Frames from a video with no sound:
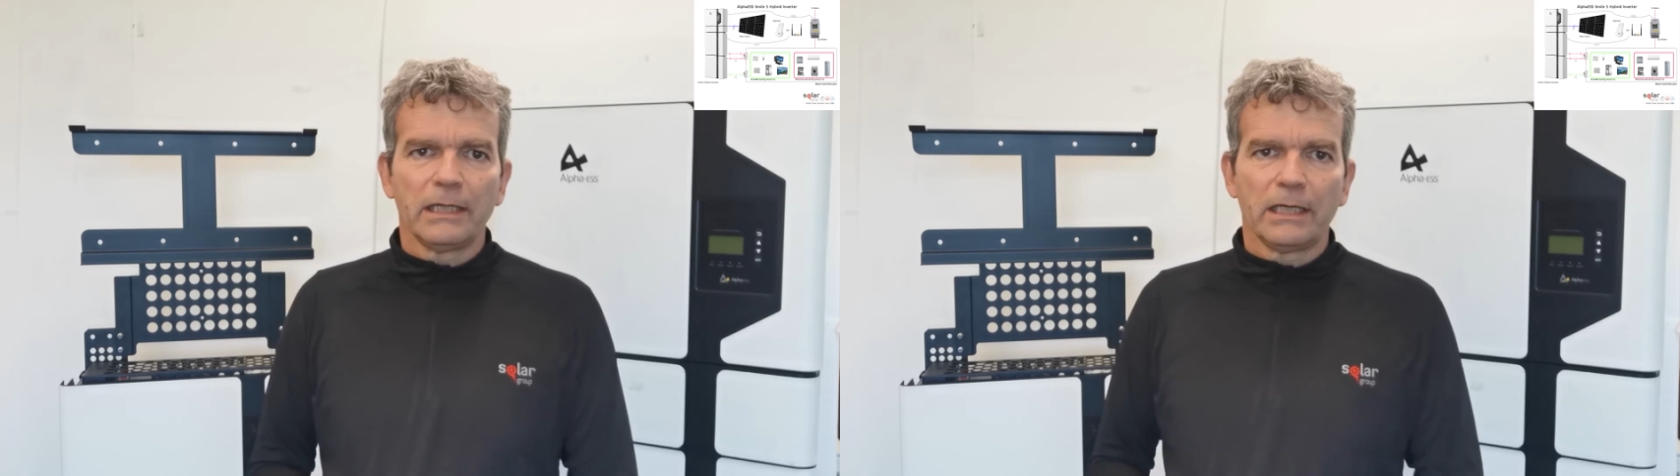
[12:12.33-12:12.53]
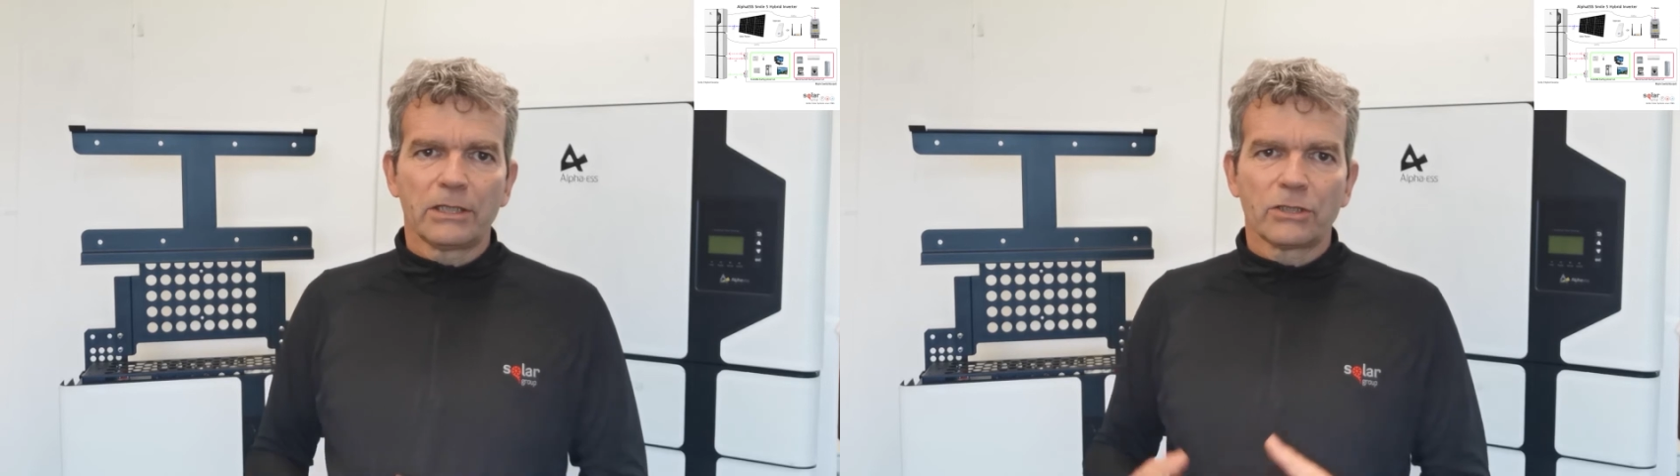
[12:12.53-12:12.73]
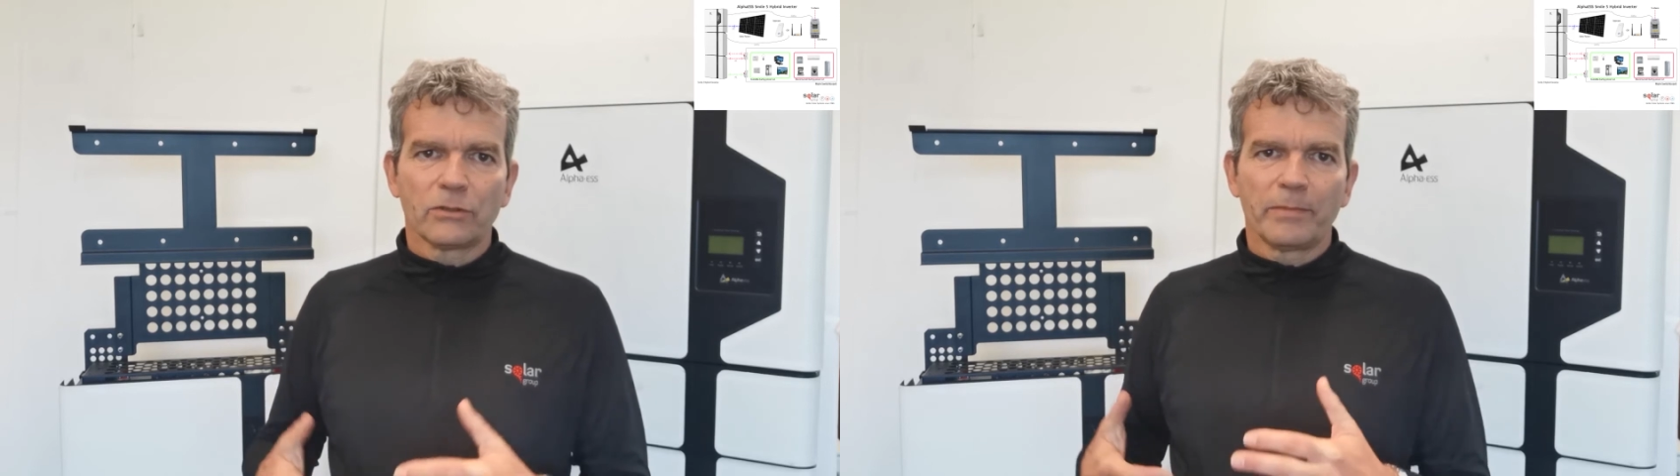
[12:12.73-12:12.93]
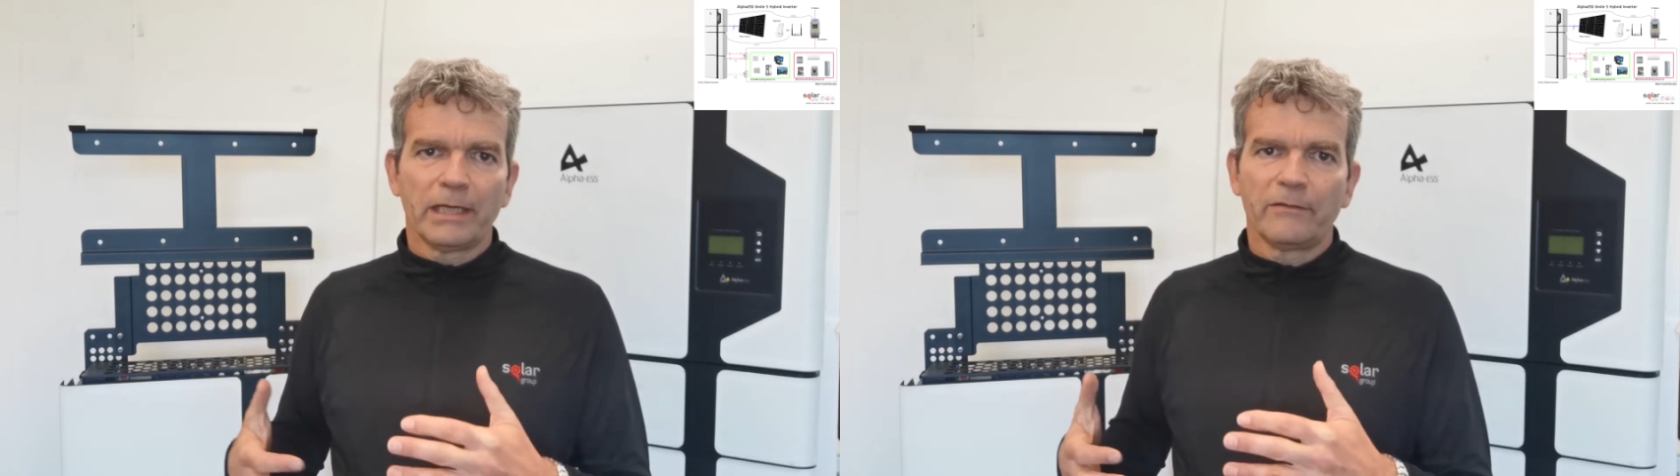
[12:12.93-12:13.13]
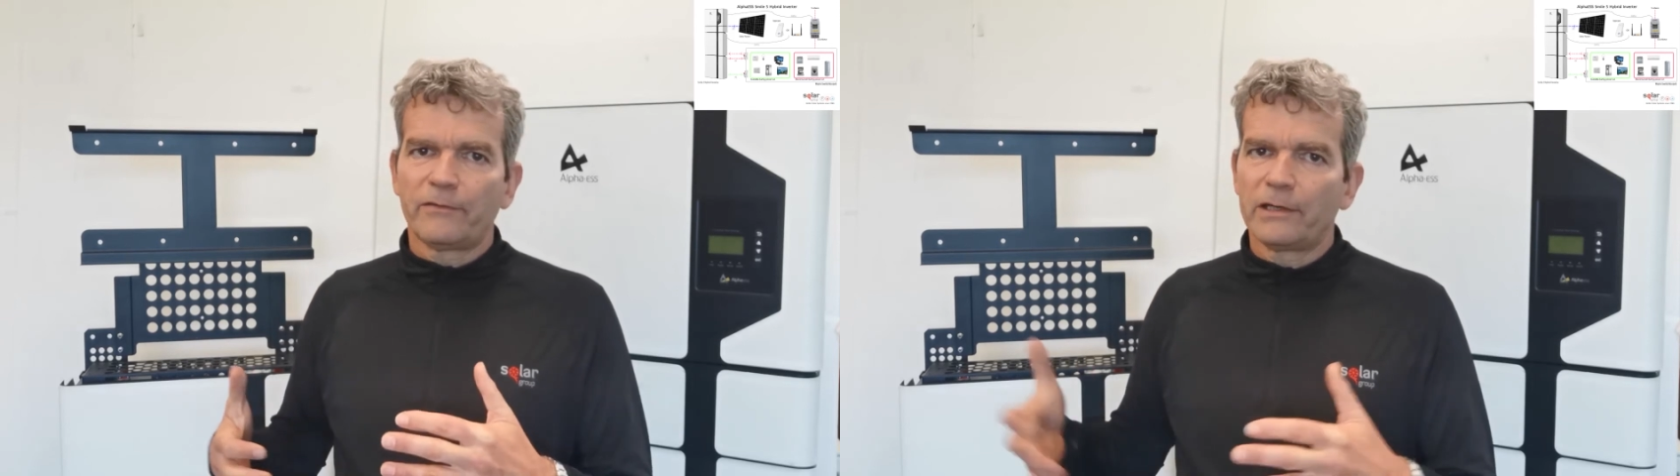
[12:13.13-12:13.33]
It should
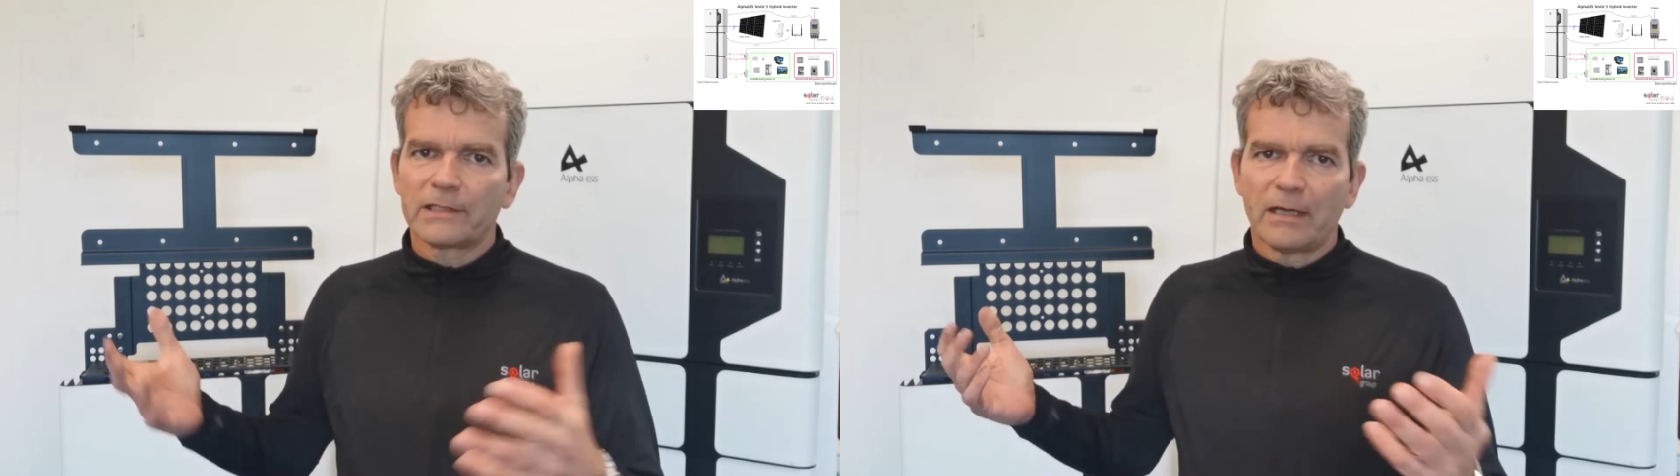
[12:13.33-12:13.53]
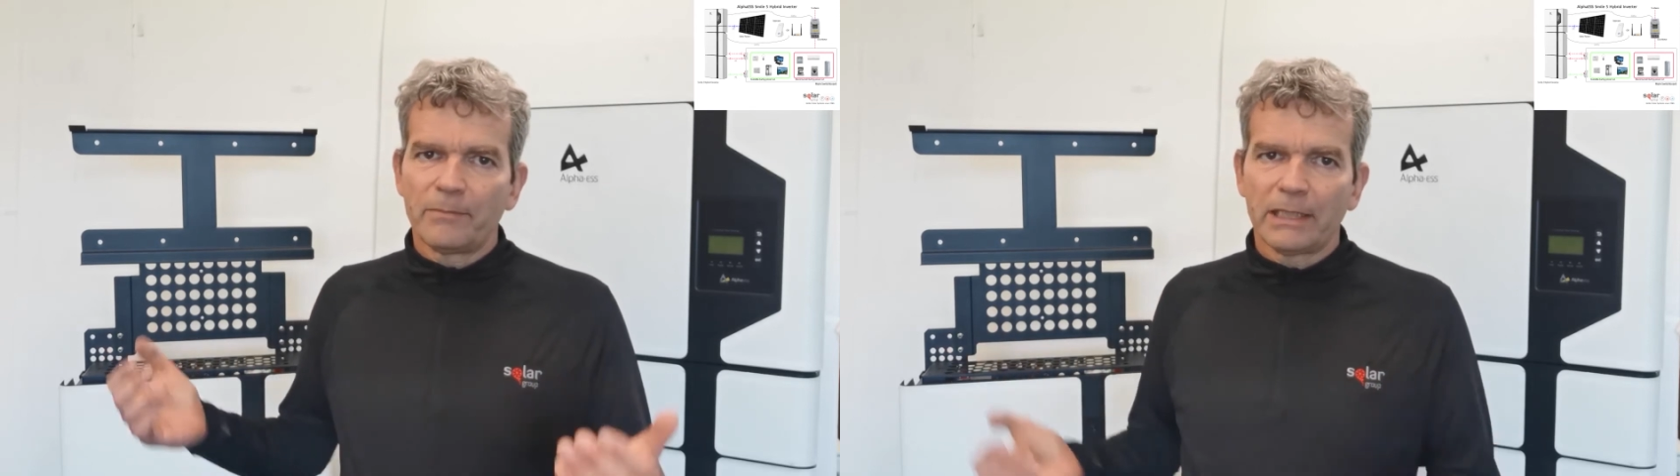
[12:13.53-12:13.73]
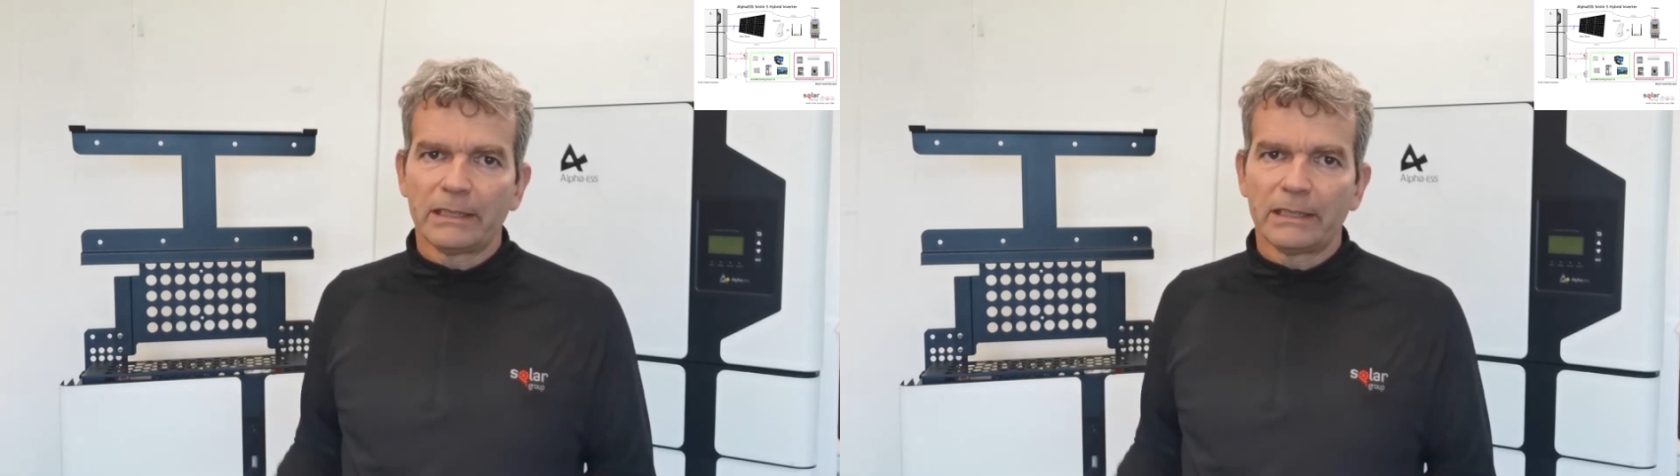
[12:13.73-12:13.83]
be, for example,